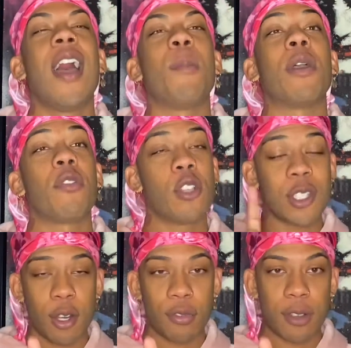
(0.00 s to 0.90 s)
My first
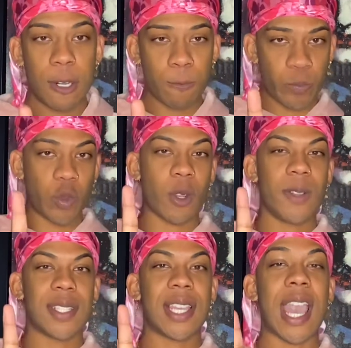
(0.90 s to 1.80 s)
girlfriend
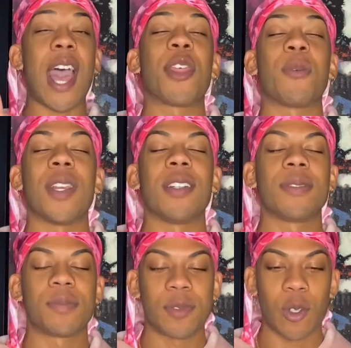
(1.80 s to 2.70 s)
was Catherine.
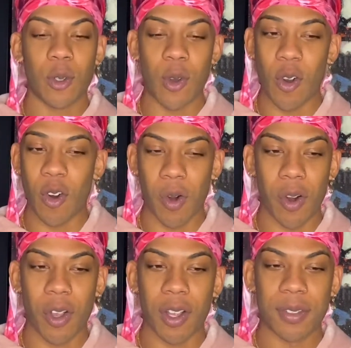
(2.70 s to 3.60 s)
Oh,
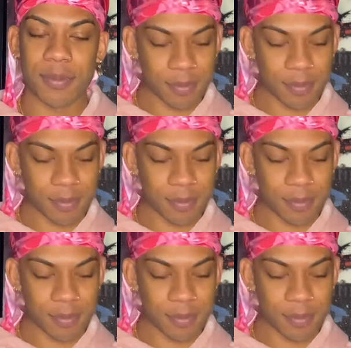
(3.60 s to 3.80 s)
girl.